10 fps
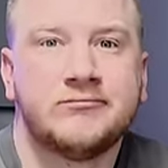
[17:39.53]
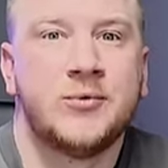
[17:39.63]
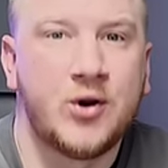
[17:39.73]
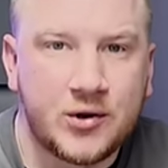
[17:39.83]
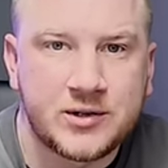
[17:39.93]

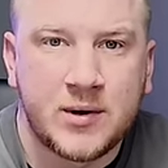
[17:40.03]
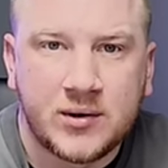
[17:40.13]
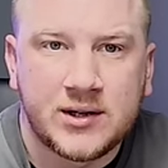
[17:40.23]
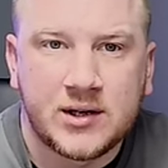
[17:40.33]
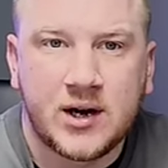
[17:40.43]
not
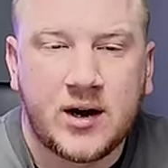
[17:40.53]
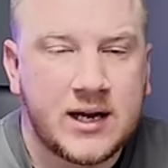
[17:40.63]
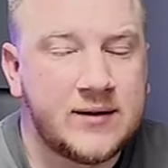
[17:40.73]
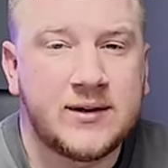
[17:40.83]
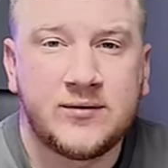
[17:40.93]
smoke in the car,
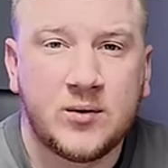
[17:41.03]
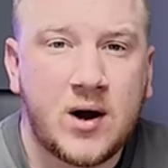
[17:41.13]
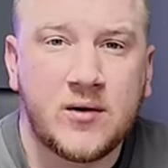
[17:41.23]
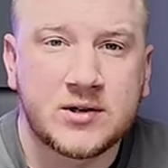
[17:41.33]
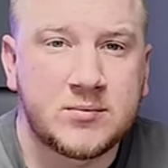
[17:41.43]
even if you
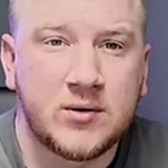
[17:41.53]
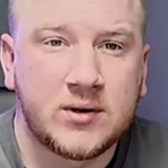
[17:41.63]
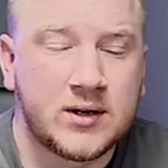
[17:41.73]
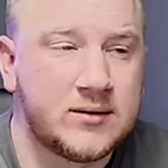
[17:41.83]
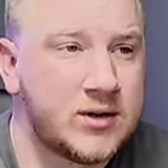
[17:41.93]
are a
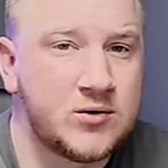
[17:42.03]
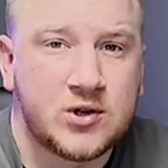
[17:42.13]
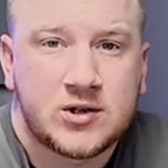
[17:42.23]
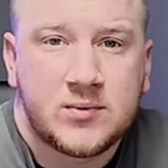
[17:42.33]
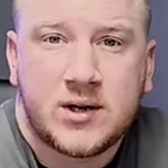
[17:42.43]
smoker, no
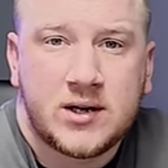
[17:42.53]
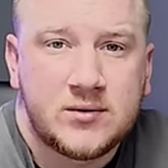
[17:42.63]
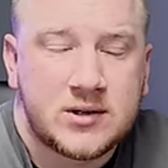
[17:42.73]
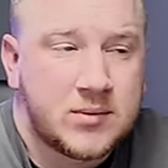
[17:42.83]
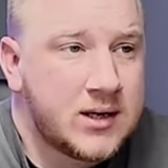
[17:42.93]
judgment, I
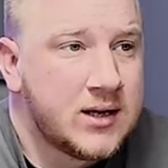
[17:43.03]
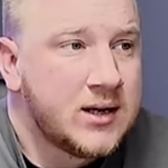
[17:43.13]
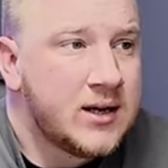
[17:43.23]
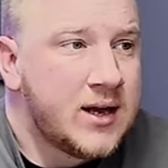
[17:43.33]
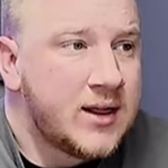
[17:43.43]
used to be,
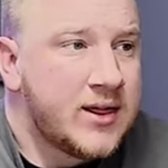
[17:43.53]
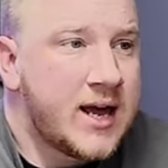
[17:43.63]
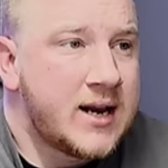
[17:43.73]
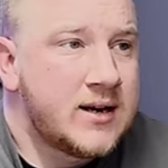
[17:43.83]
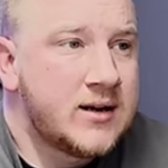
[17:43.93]

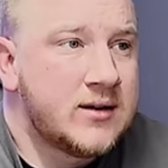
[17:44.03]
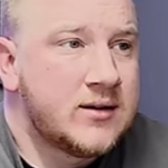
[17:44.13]
then